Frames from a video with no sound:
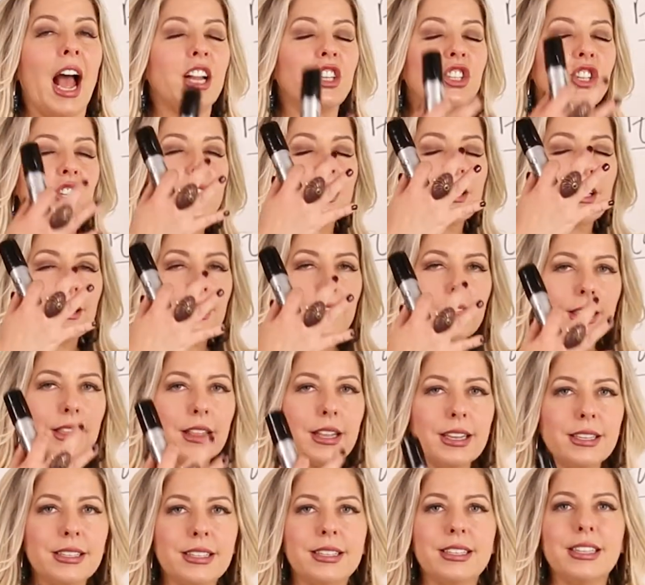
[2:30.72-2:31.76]
And just
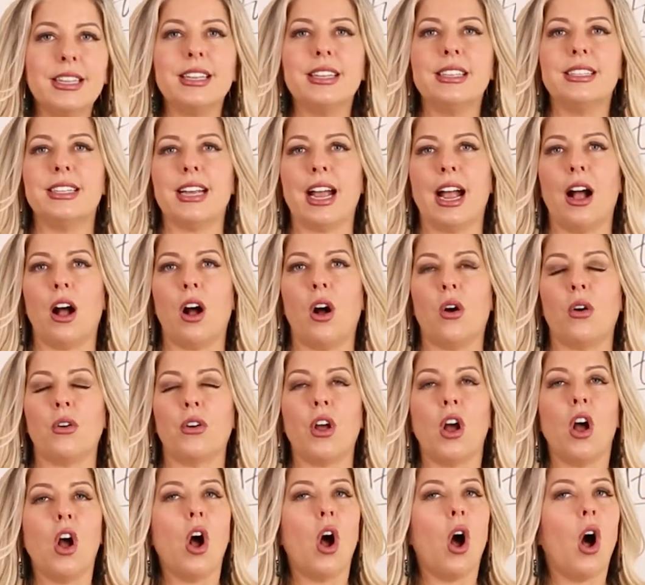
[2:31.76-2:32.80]
listing
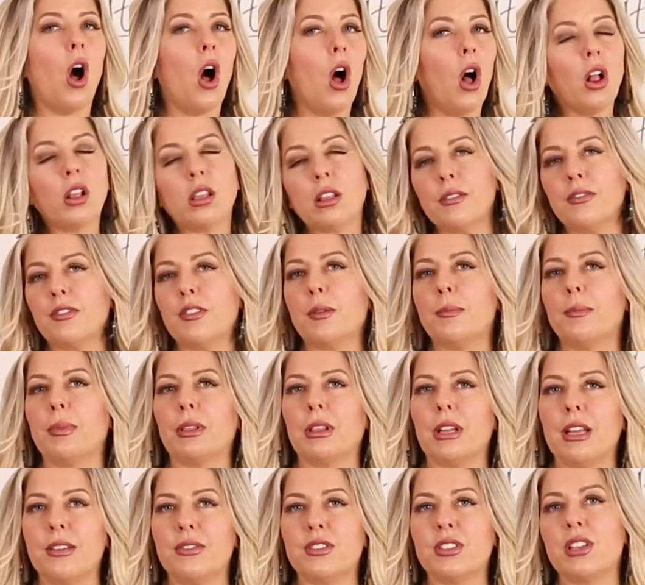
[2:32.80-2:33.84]
down all of the
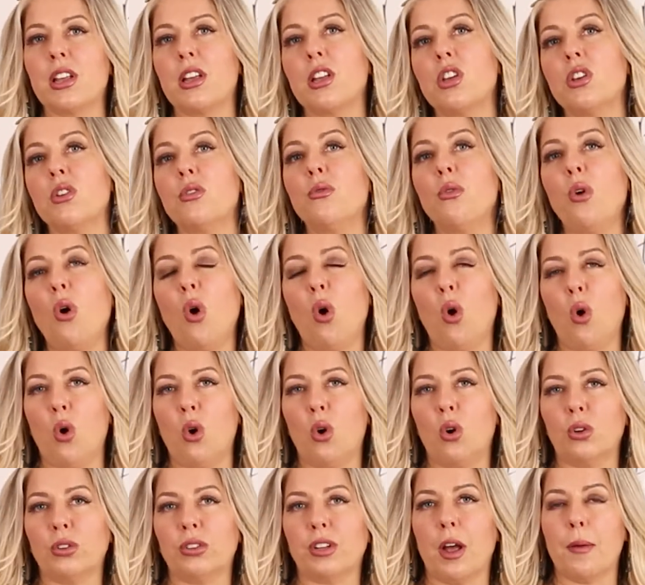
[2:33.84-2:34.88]
beliefs that you
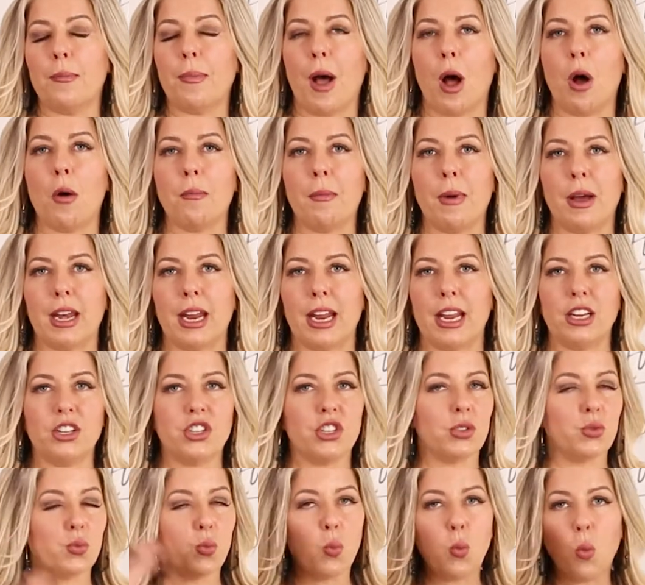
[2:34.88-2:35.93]
hold about money,
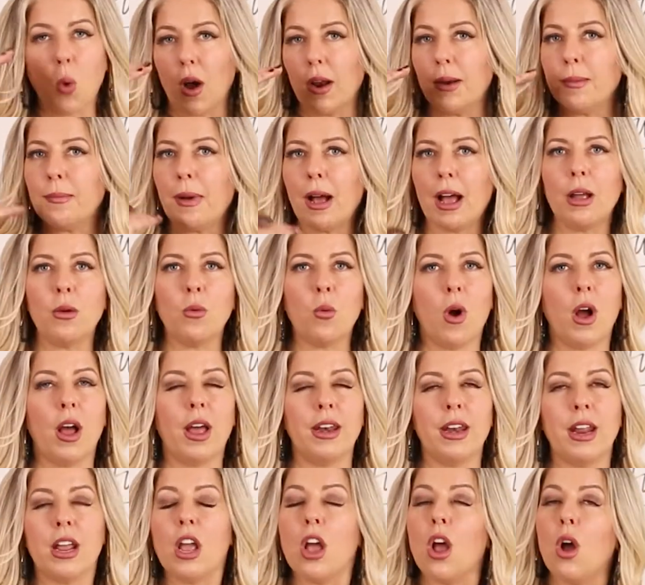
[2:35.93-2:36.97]
just one by
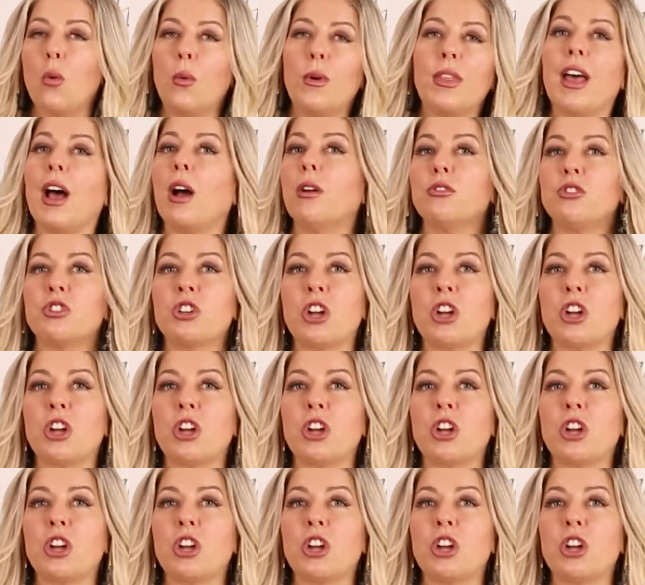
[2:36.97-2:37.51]
one, without